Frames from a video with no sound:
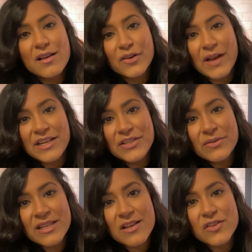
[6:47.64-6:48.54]
Gratitude
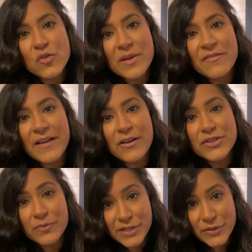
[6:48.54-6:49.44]
has also been found
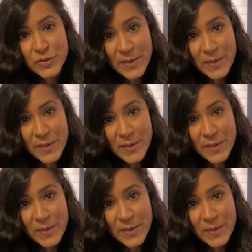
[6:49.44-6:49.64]
to reduce